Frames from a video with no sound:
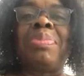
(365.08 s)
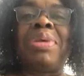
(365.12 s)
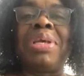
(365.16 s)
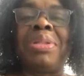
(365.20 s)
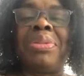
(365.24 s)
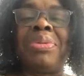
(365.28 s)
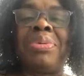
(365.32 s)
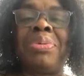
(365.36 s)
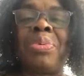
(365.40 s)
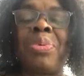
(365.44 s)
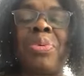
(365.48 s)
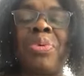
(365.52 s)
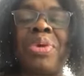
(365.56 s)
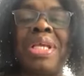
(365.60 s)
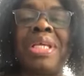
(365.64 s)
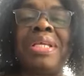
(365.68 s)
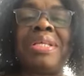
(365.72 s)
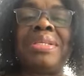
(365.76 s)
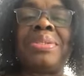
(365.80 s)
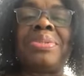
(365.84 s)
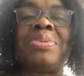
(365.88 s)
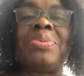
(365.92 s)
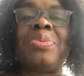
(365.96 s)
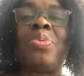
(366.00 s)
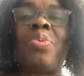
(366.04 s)
be the
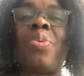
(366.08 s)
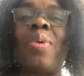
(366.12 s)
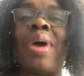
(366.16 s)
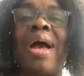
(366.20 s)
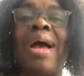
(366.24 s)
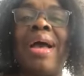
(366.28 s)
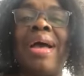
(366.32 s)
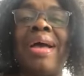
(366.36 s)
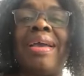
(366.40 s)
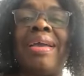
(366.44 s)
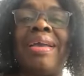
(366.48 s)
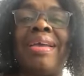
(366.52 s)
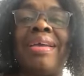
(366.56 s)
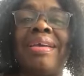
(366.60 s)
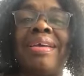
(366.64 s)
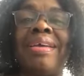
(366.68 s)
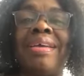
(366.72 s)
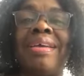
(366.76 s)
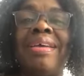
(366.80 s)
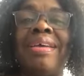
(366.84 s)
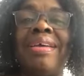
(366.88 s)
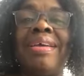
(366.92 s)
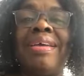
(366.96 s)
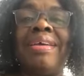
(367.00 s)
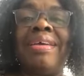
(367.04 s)
reason why
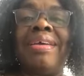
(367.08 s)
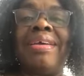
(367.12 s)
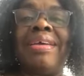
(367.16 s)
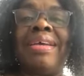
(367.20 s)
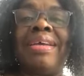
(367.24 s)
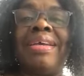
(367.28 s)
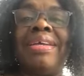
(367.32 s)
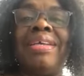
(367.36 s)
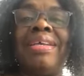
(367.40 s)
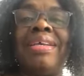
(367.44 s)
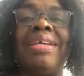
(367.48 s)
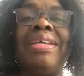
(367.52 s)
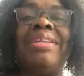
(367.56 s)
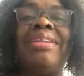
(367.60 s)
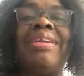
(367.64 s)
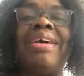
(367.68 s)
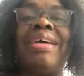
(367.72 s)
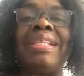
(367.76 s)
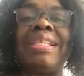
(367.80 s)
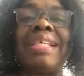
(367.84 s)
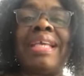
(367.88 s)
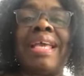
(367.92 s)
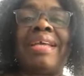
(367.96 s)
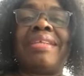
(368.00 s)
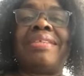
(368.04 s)
you're
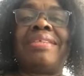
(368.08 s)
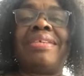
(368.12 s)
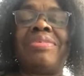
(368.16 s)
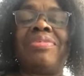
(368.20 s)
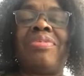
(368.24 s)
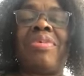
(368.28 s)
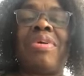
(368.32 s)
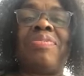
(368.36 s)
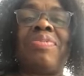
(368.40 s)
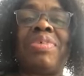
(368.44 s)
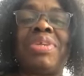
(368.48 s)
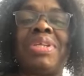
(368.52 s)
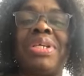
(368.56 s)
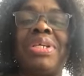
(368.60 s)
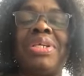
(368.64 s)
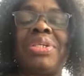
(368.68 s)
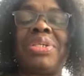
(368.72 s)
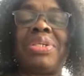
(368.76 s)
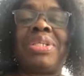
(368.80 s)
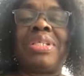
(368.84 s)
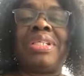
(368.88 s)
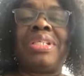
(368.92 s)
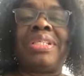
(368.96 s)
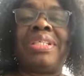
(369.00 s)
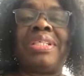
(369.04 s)
not getting
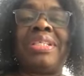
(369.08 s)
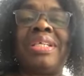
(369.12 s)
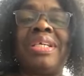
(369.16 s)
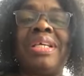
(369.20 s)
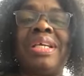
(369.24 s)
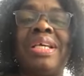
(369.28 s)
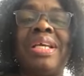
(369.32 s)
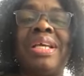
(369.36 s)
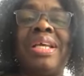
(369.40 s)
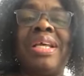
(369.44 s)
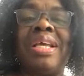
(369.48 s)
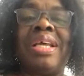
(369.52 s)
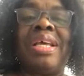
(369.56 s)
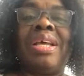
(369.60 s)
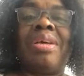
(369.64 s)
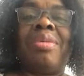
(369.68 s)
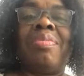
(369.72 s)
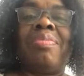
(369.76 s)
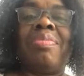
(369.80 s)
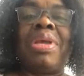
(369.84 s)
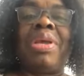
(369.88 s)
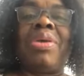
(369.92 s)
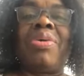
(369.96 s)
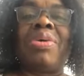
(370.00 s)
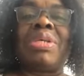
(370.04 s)
revelation.
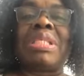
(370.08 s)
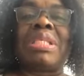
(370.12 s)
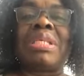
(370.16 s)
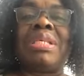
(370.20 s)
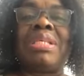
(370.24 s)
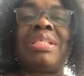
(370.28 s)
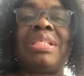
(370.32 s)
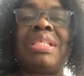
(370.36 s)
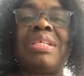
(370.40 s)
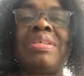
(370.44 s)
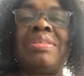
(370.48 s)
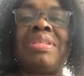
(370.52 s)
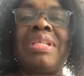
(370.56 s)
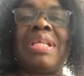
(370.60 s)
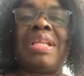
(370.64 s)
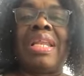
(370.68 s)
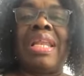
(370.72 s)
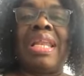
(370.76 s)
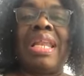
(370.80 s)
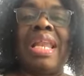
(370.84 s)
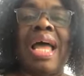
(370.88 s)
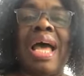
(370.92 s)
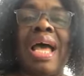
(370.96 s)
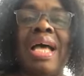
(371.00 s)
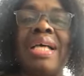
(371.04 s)
Because the
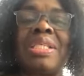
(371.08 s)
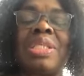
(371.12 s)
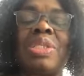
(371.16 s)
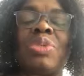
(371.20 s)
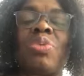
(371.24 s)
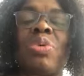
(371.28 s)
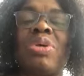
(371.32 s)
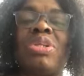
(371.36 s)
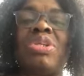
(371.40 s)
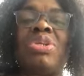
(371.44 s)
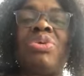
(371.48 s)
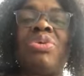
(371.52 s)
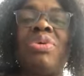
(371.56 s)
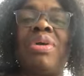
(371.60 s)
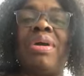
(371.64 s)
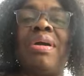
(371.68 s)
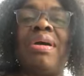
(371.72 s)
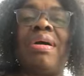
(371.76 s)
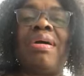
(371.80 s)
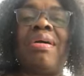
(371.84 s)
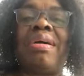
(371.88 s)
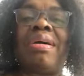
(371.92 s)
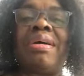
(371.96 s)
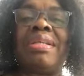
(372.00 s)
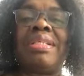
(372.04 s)
last one you
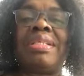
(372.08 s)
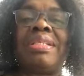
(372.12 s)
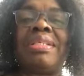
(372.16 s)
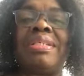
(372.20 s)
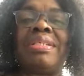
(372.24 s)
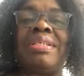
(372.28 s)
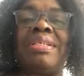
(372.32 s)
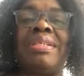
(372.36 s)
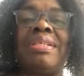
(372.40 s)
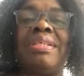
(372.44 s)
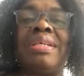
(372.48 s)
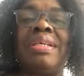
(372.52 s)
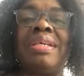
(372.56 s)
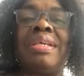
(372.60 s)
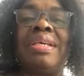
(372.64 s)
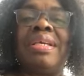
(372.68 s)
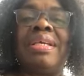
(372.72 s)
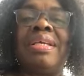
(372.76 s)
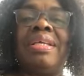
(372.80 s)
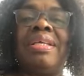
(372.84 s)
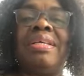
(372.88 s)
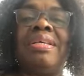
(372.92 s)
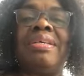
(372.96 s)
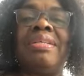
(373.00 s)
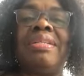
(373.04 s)
got,
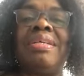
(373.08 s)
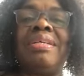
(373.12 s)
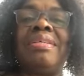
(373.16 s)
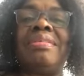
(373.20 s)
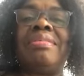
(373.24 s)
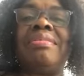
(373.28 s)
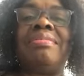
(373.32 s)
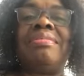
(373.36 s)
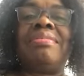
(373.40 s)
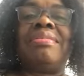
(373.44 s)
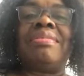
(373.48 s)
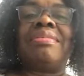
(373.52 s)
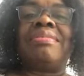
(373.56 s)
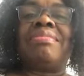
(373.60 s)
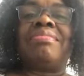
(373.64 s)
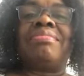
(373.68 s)
you didn't